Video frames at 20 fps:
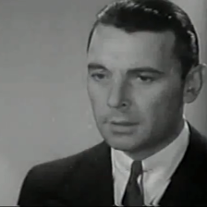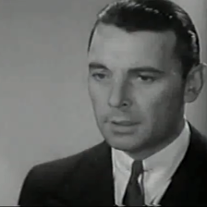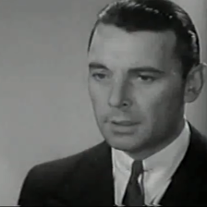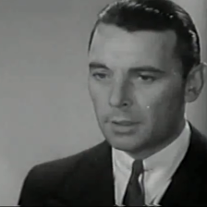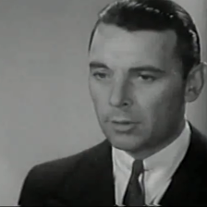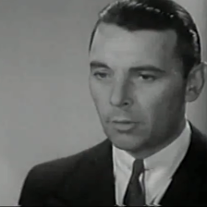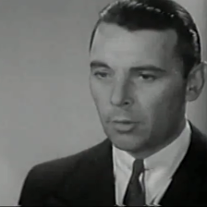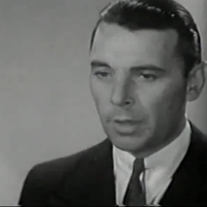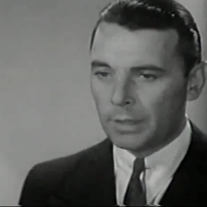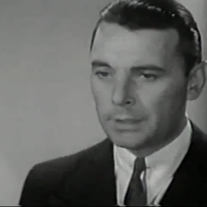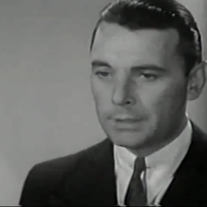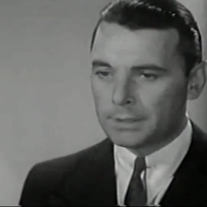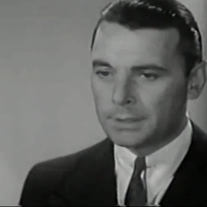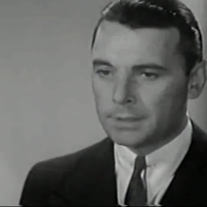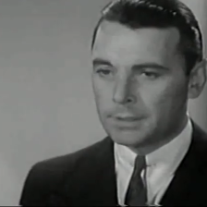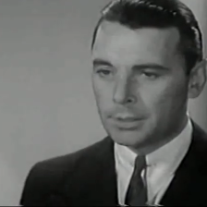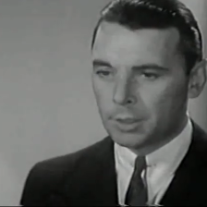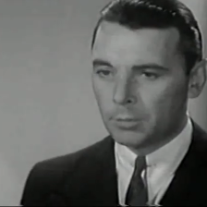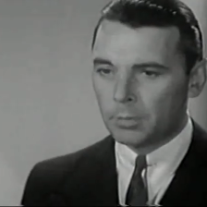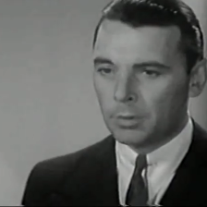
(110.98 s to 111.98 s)
The great
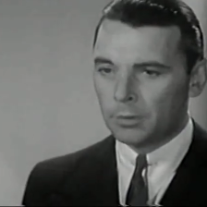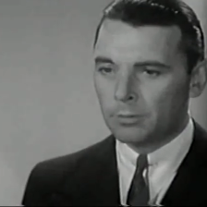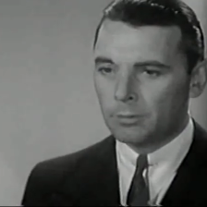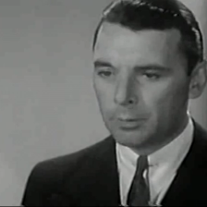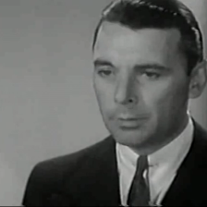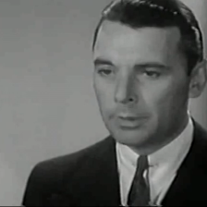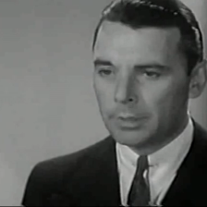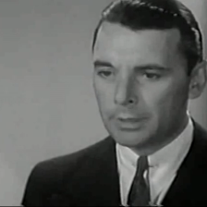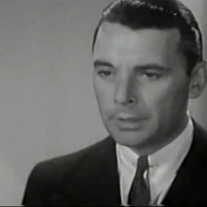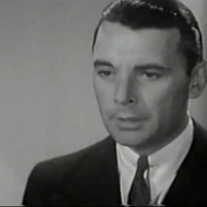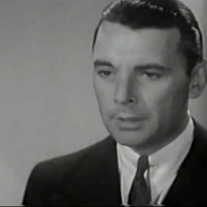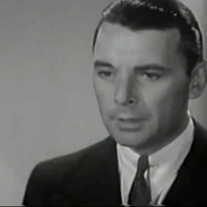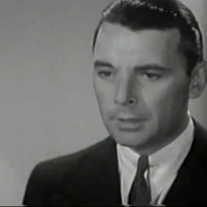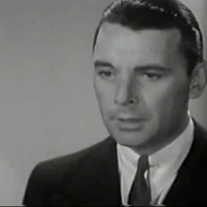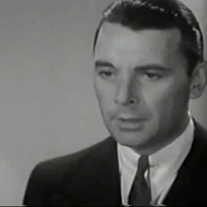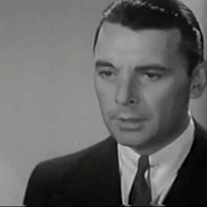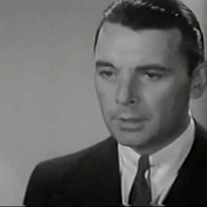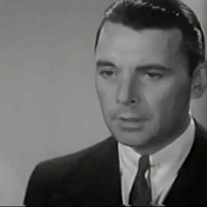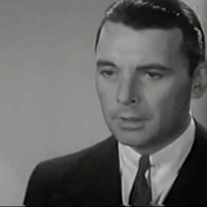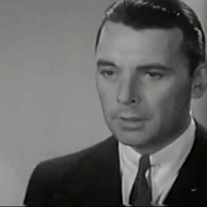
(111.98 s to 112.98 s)
superwoman.
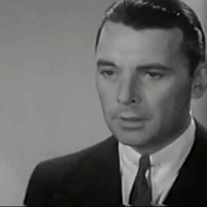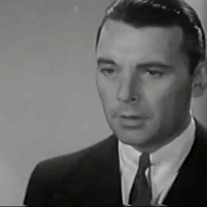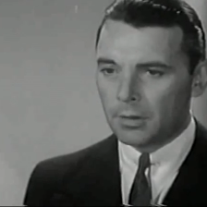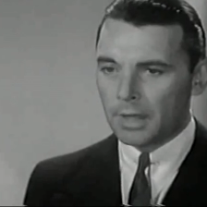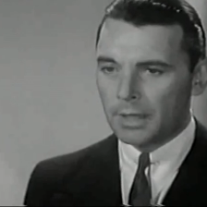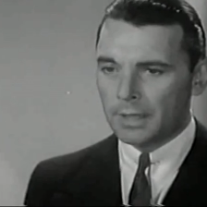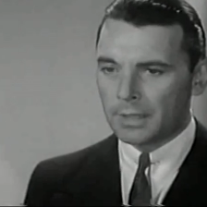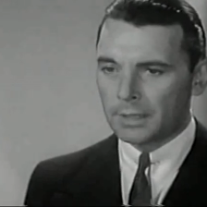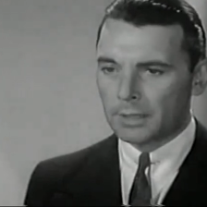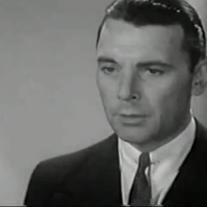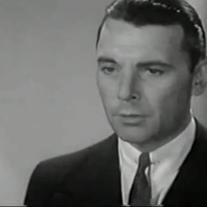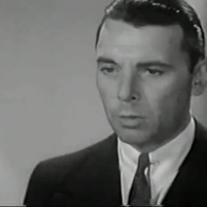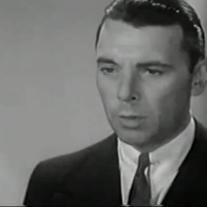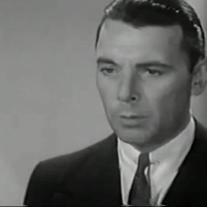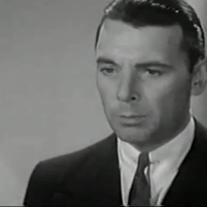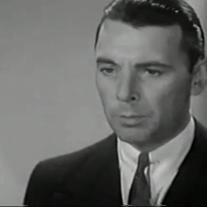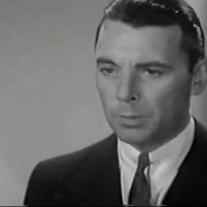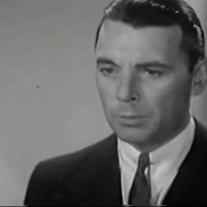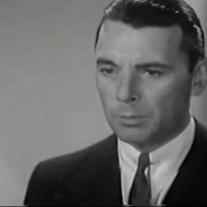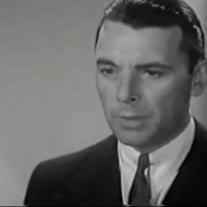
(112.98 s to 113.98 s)
Cracking your
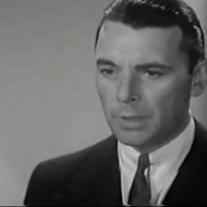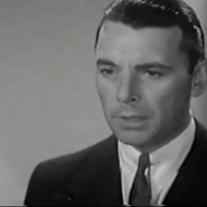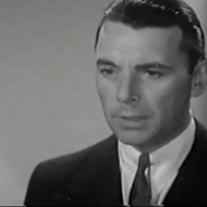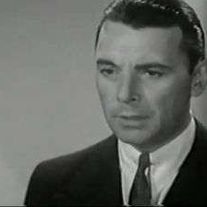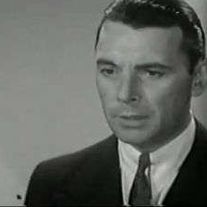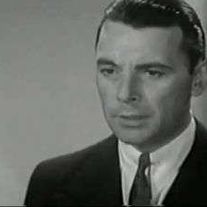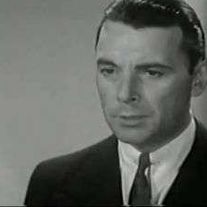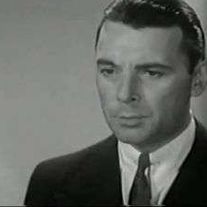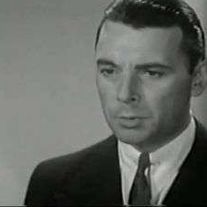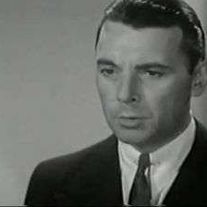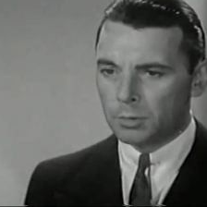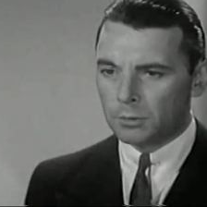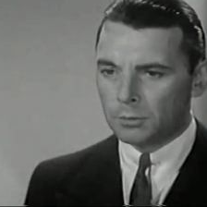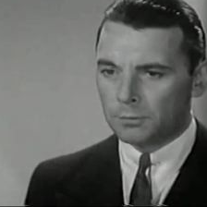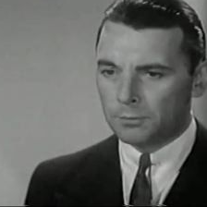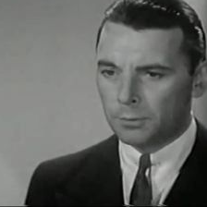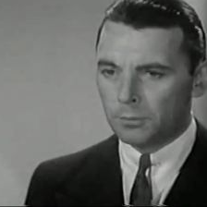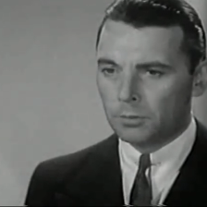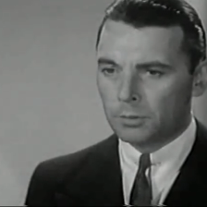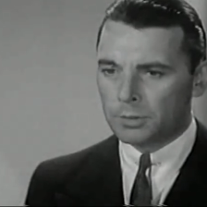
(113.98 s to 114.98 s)
whip and making these
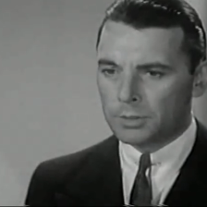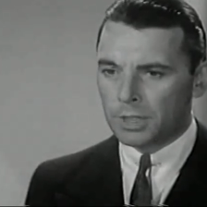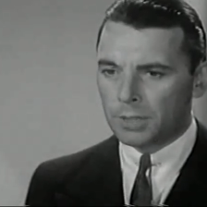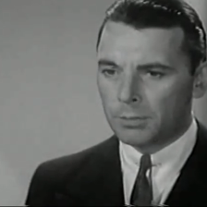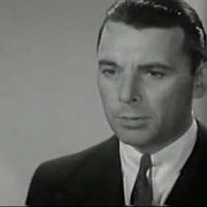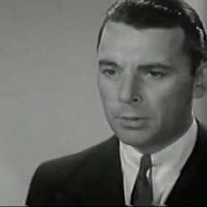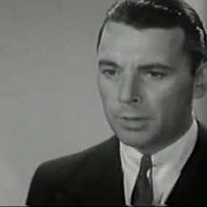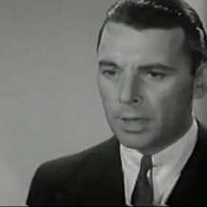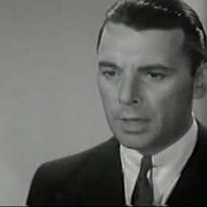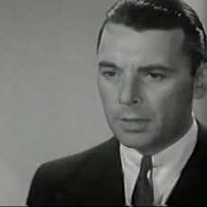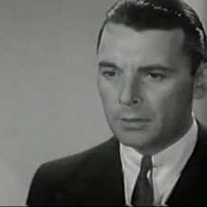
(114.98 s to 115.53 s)
poor fools jump